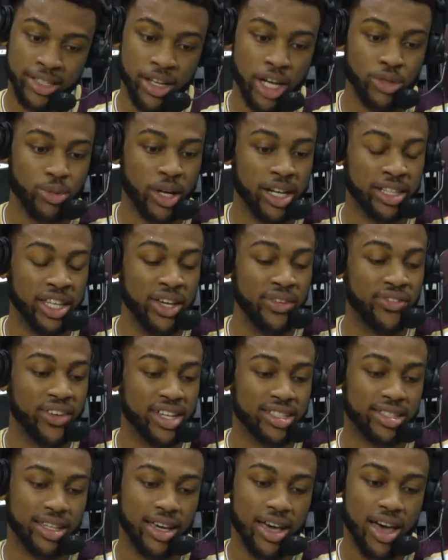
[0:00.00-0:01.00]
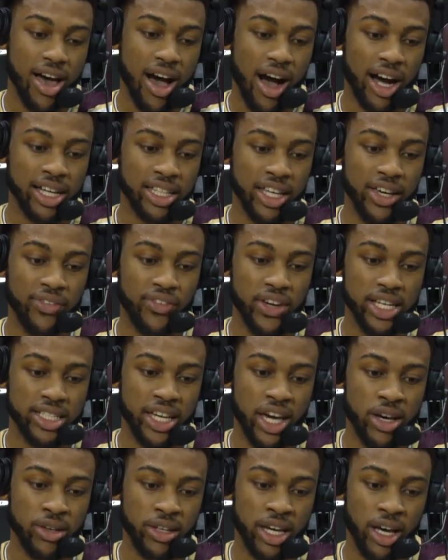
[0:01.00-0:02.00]
it starts with our defense. Our defense
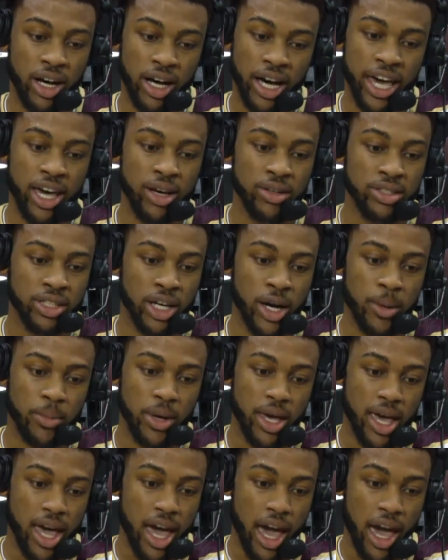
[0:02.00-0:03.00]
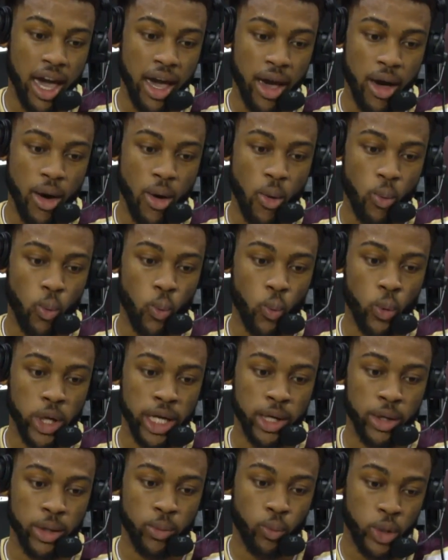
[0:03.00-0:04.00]
holds up, and
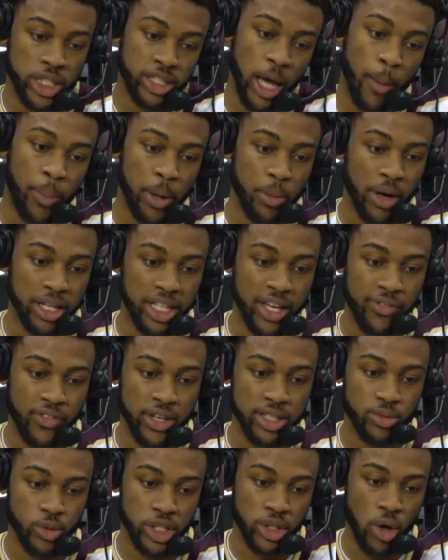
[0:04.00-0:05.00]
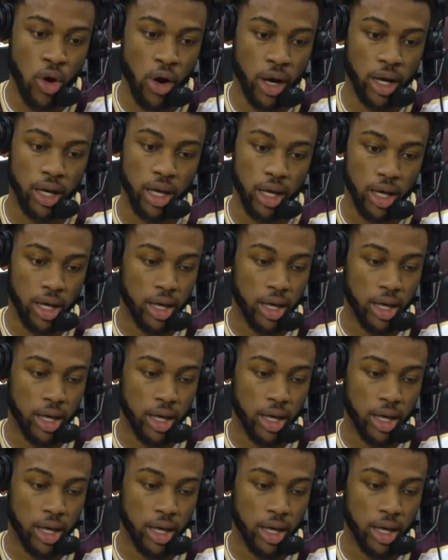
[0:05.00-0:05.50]
when we stop people on defense, we score.